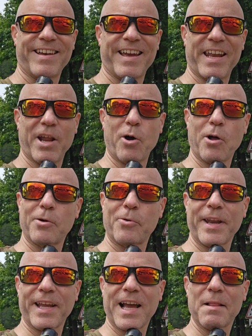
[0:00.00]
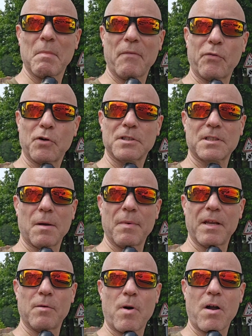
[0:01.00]
And I already got my first
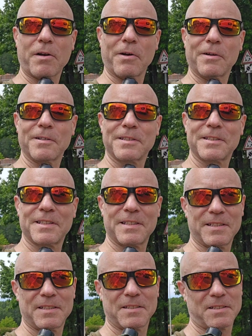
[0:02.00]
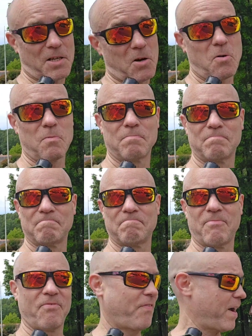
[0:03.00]
Camino markers. So,
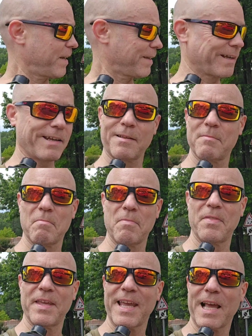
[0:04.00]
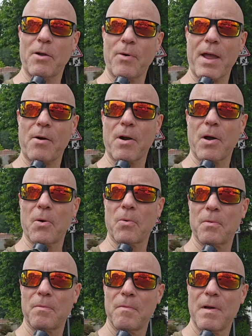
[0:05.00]
finally, the yellow arrow.
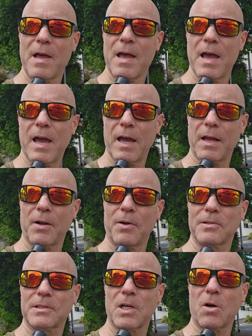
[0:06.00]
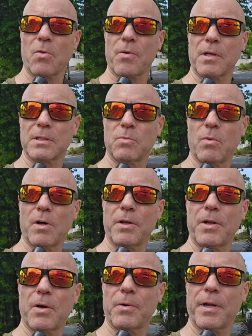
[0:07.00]
And also there's one
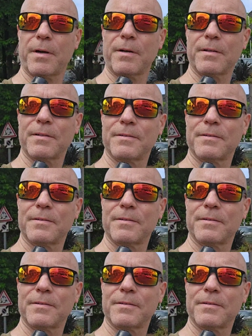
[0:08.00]
down here.